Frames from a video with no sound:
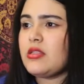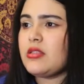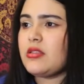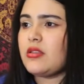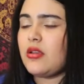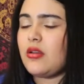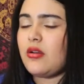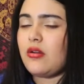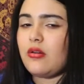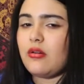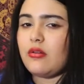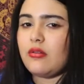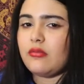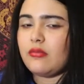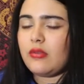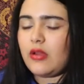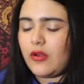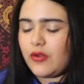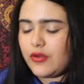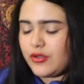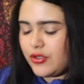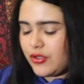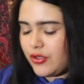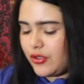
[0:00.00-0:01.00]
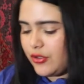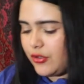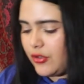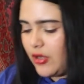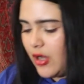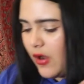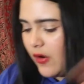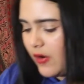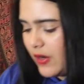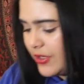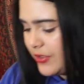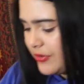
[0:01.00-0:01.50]
So I'll show you
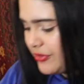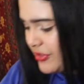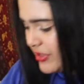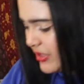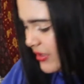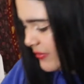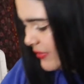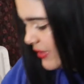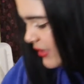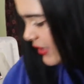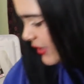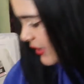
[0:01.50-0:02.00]
how I use them